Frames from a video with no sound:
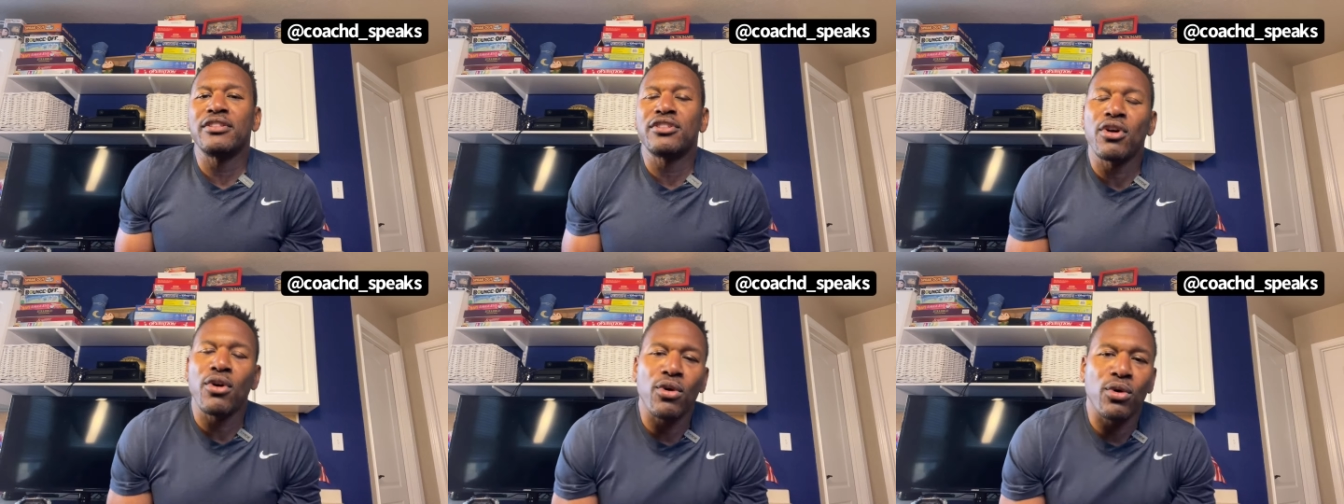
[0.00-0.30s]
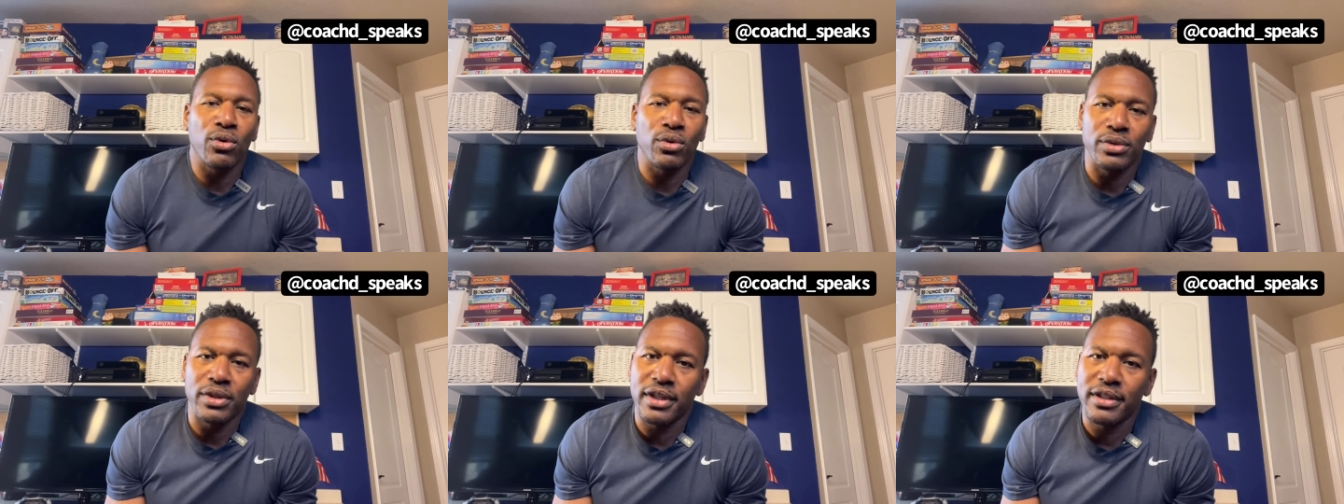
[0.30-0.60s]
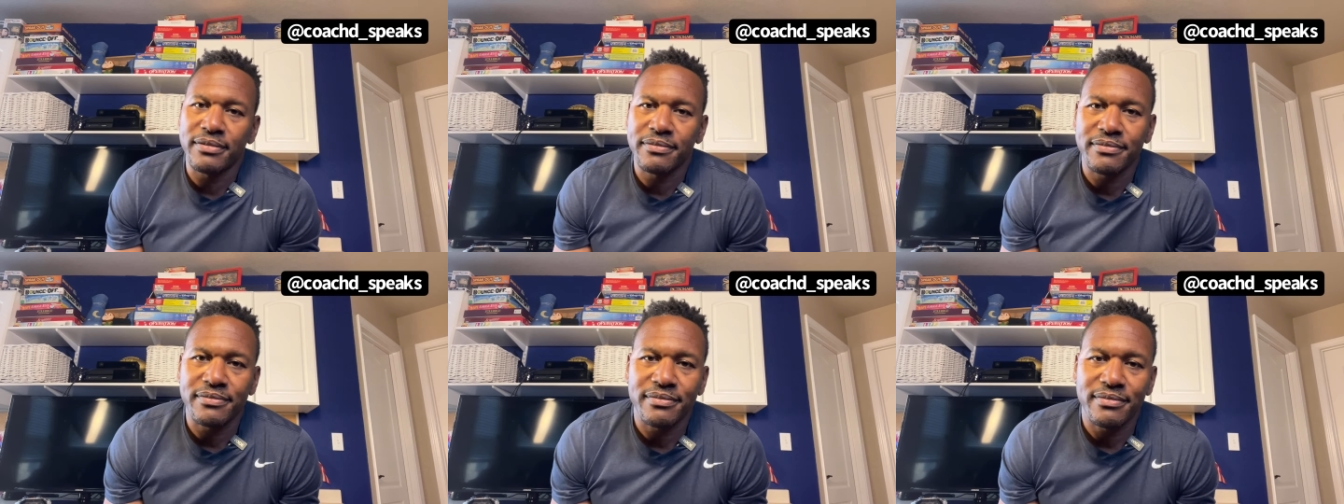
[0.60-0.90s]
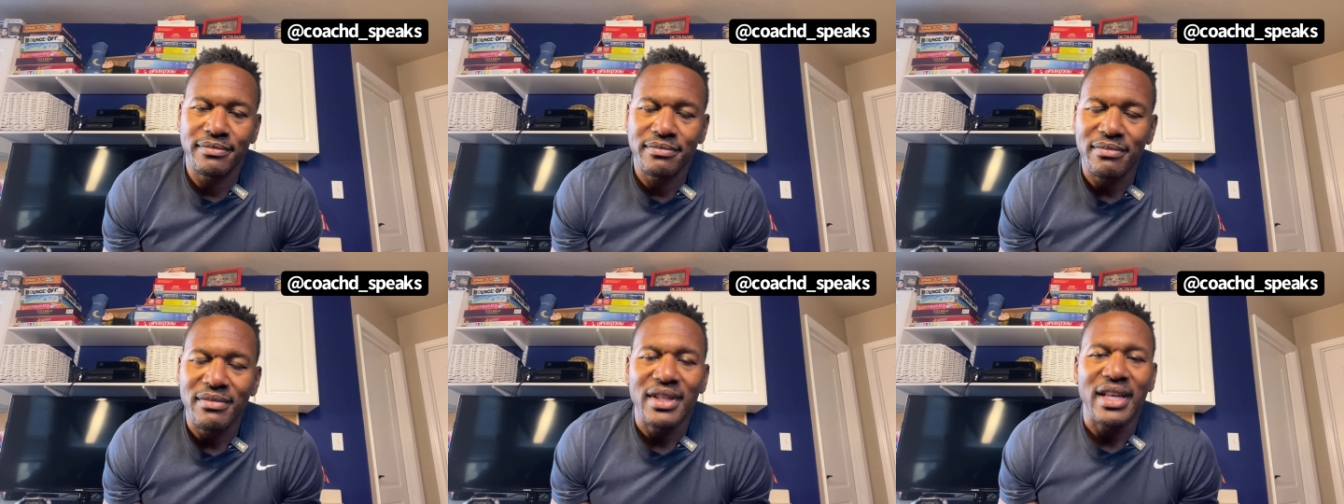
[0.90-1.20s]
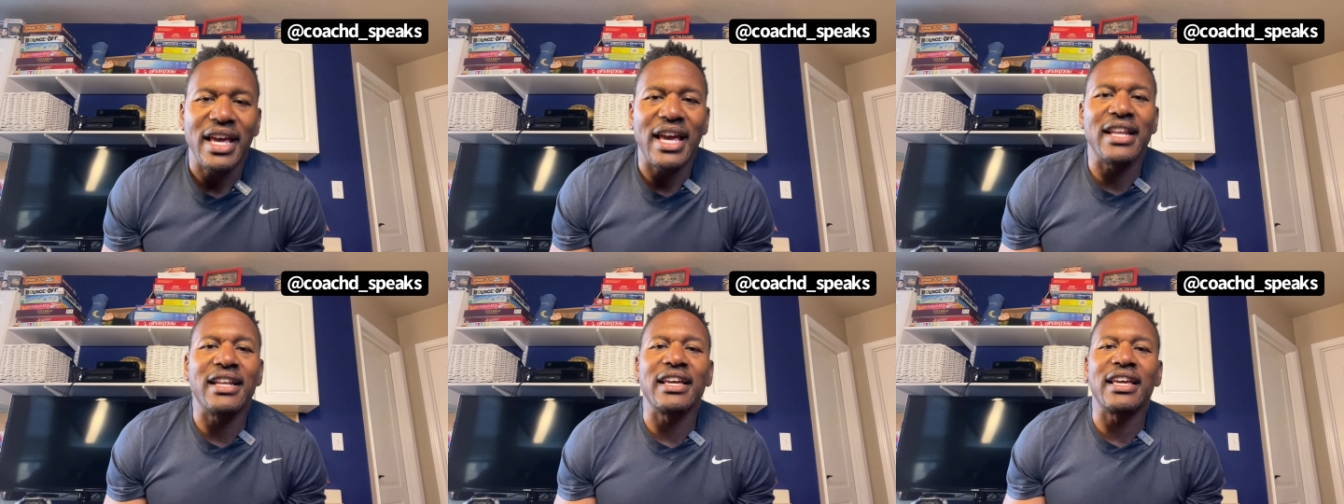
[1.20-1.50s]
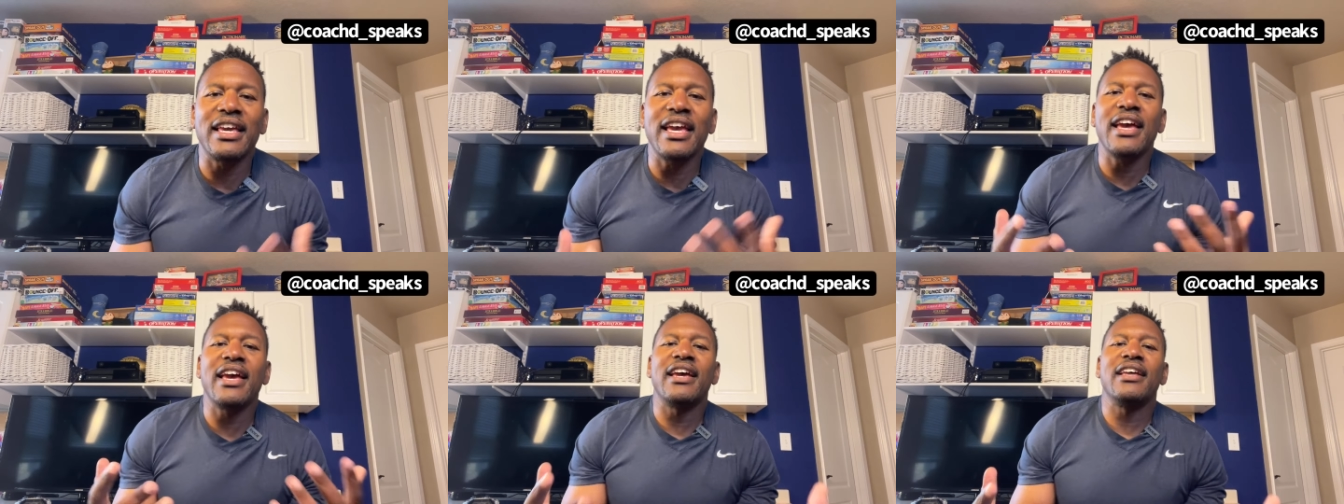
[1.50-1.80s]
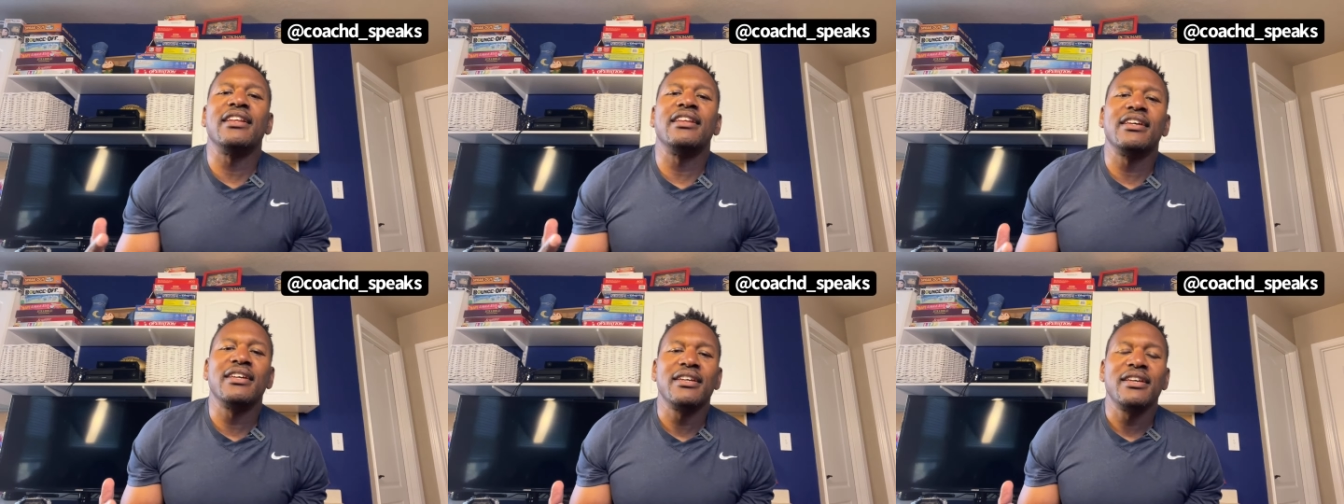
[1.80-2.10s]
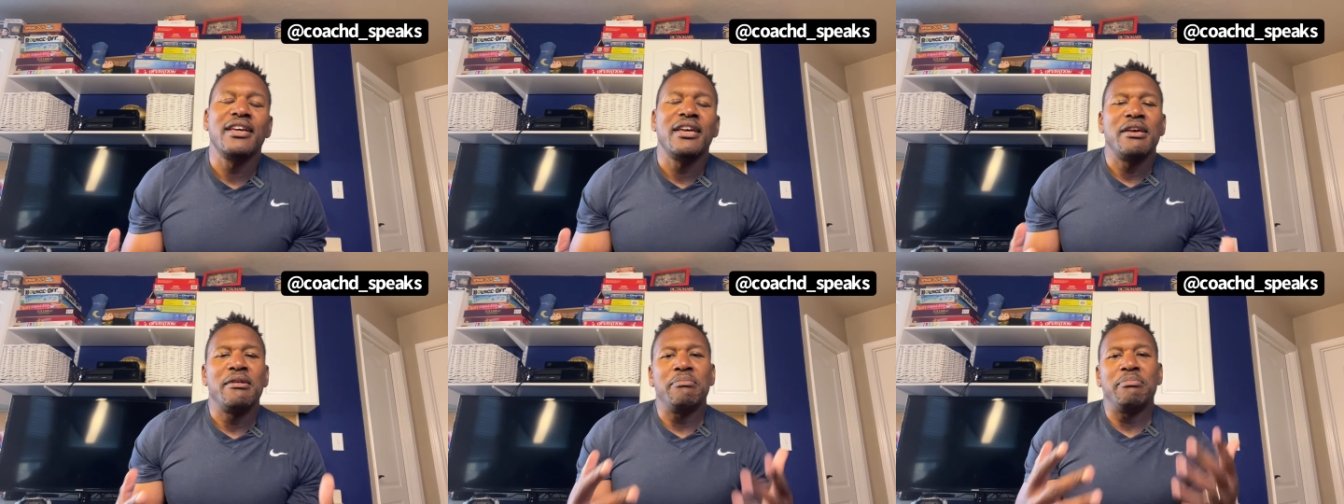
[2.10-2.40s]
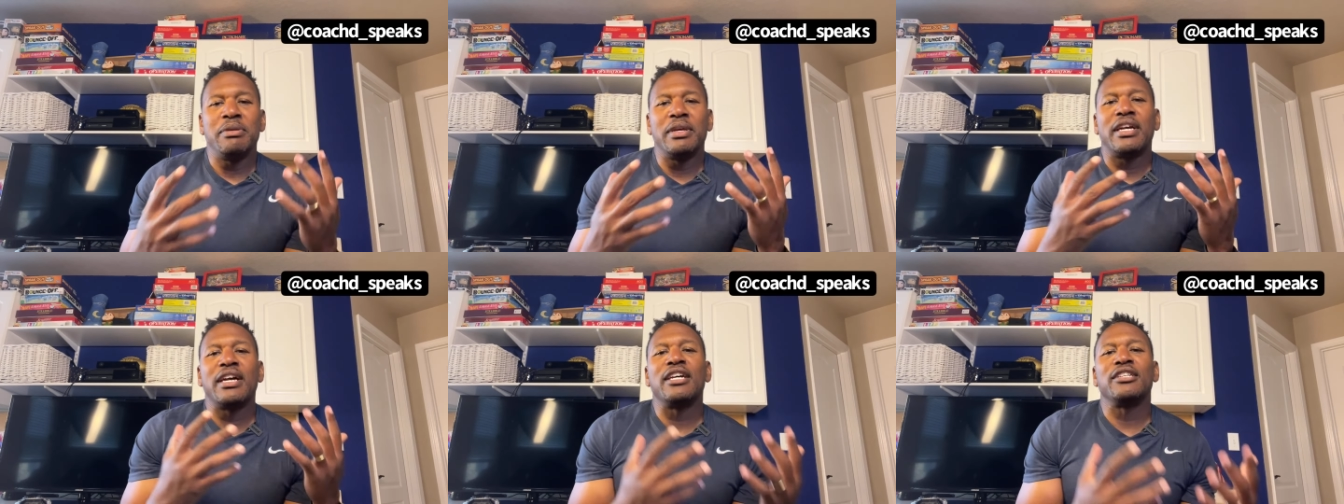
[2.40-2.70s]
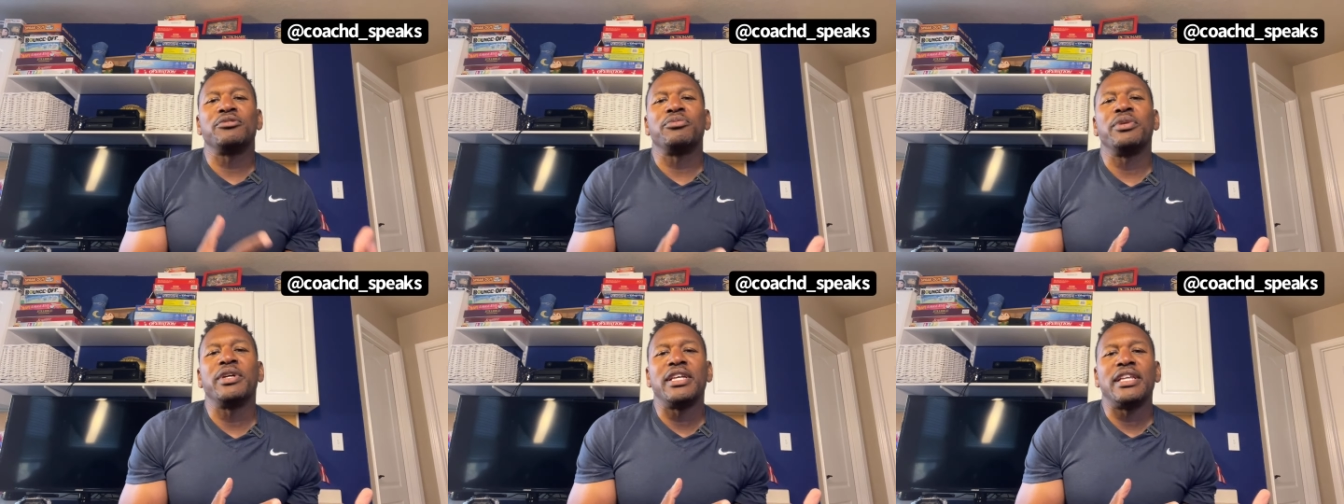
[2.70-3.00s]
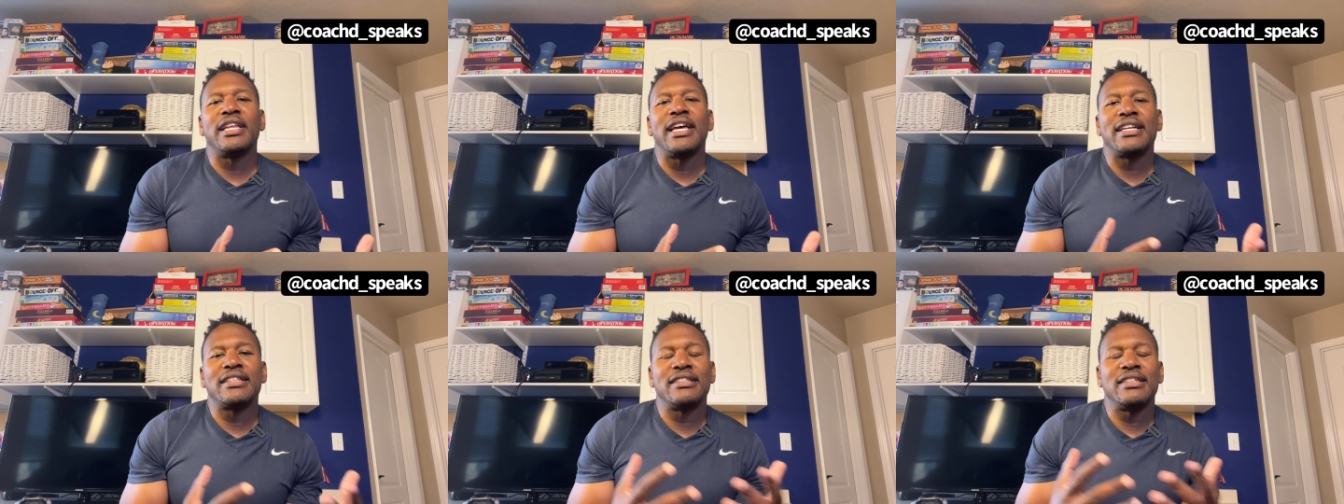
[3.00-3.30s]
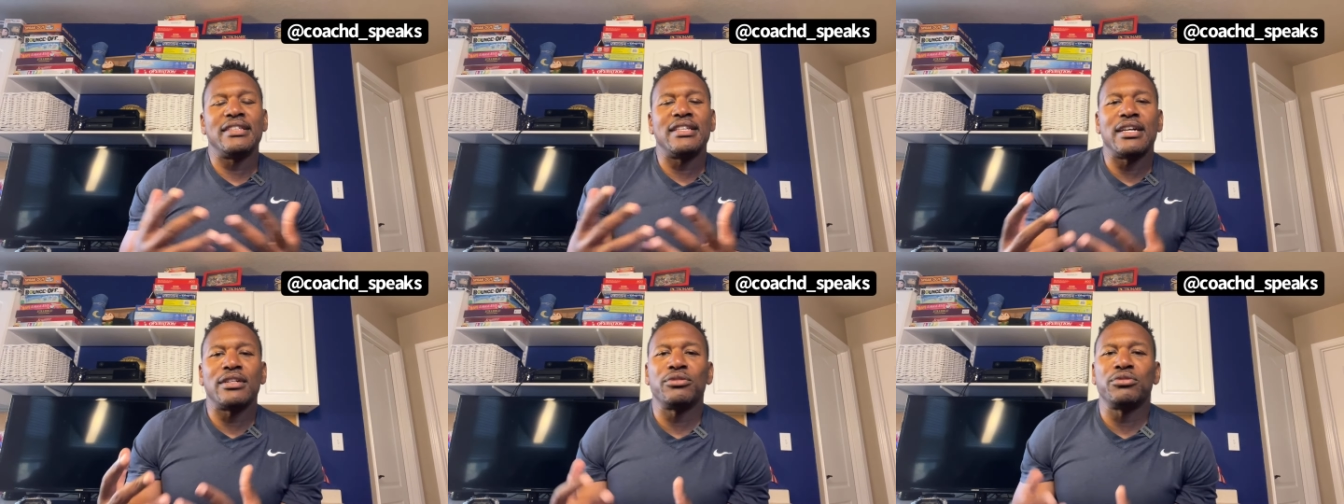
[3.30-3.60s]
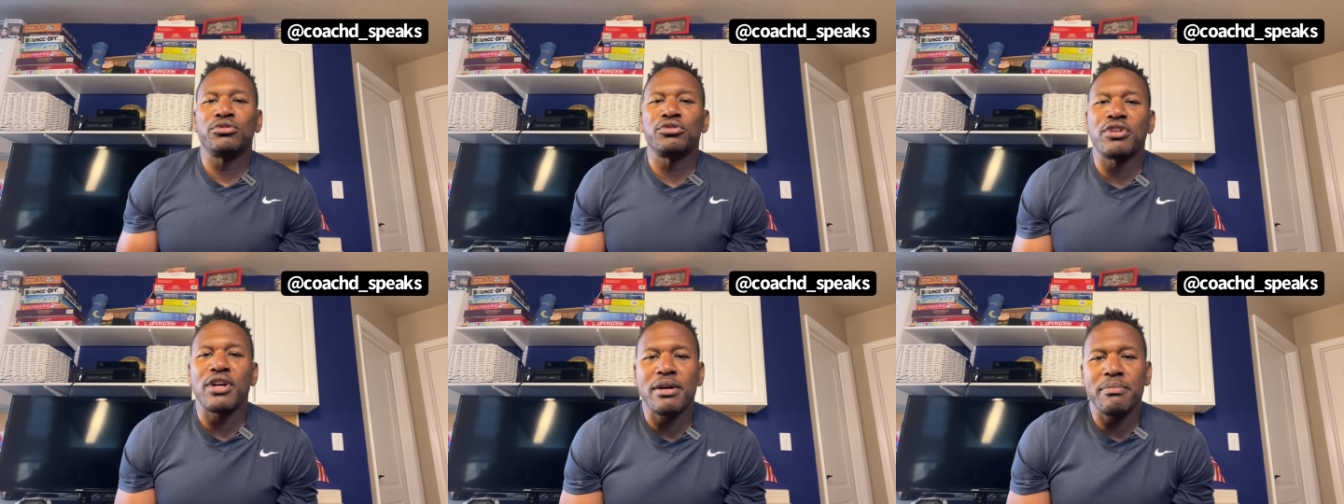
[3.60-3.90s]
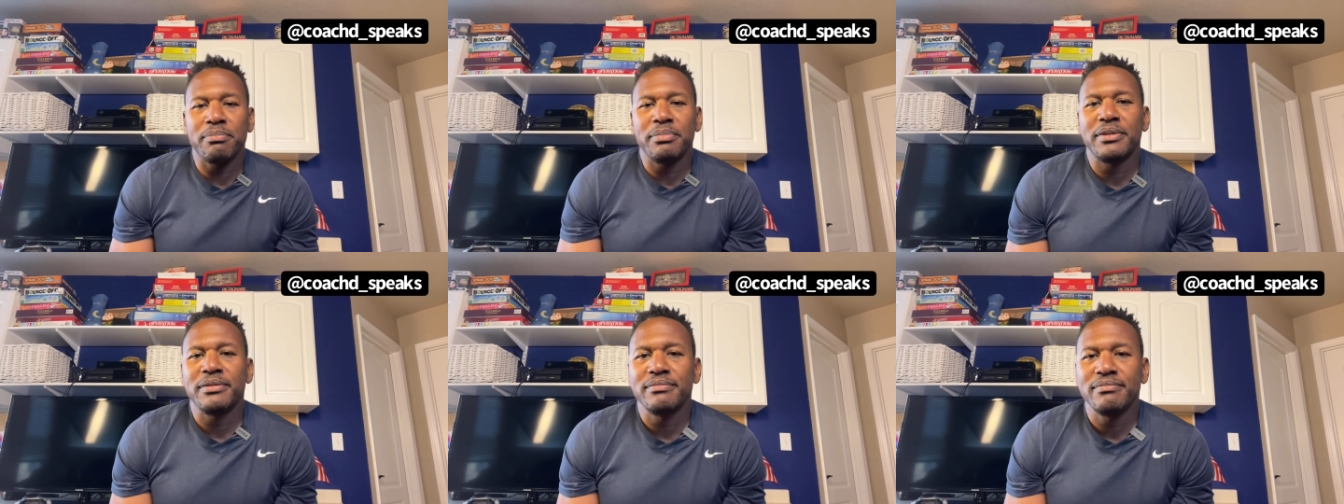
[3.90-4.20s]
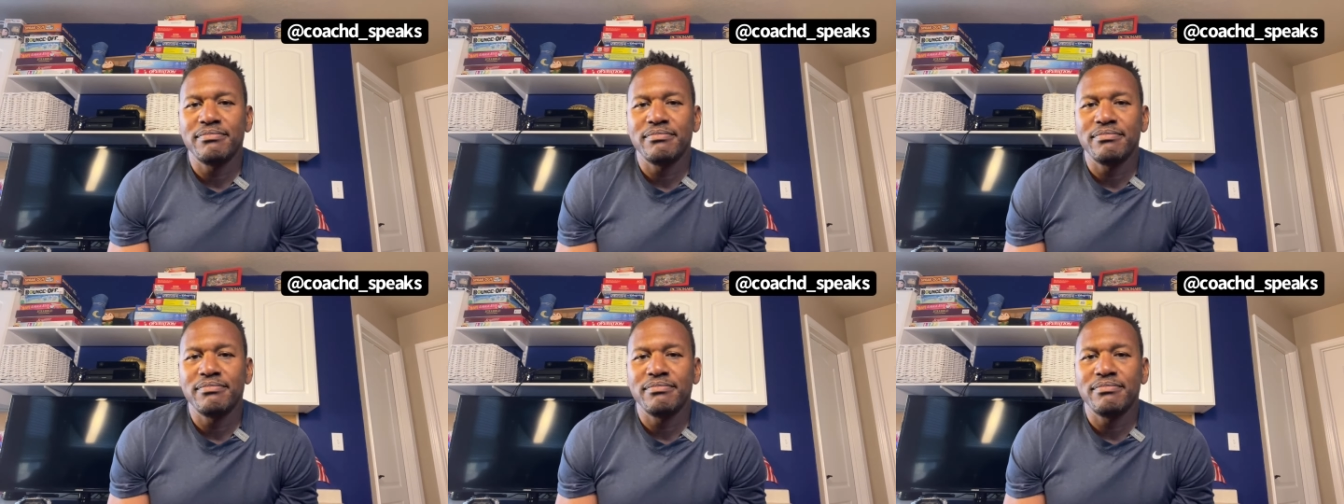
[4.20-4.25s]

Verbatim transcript: told. And again, because we elected Donald Trump,